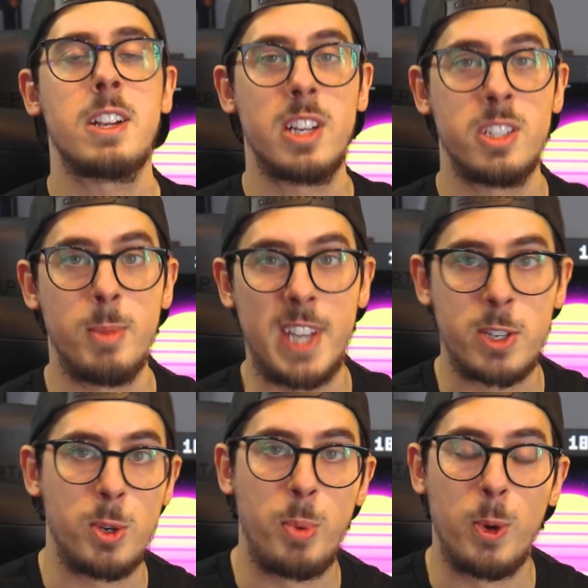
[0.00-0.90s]
Actually, some
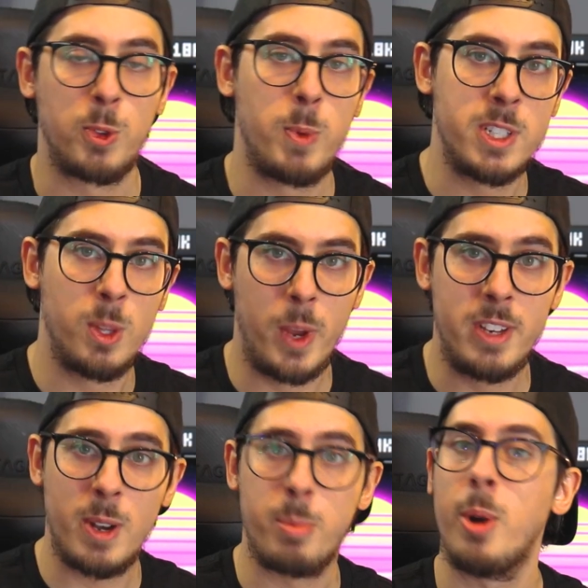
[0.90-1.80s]
additional ports which the
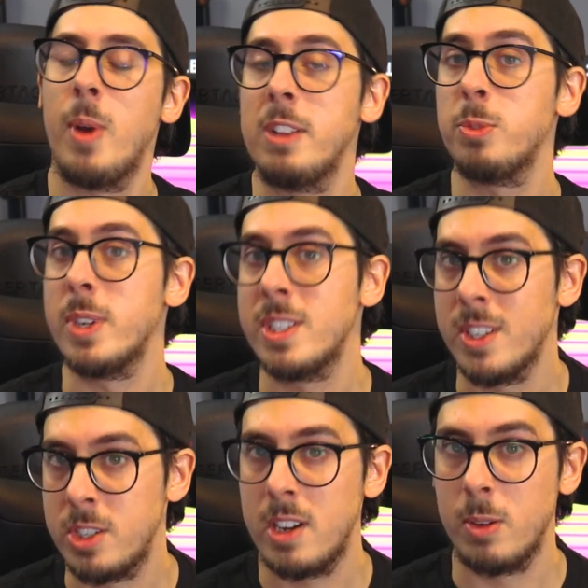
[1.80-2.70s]
Wintel Pro has, which
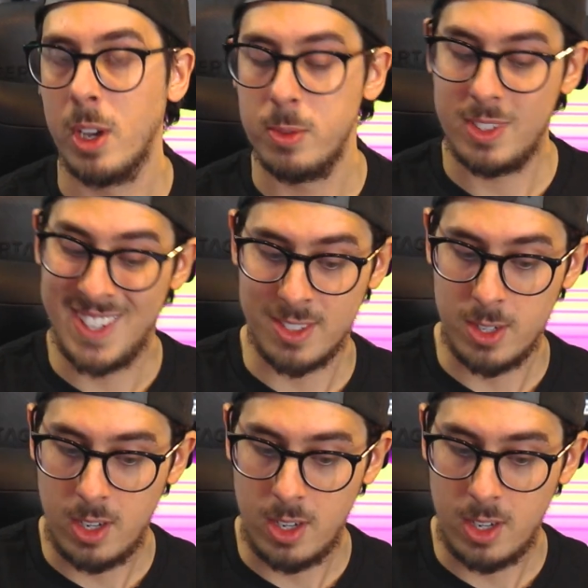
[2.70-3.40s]
the Shadow Ghost does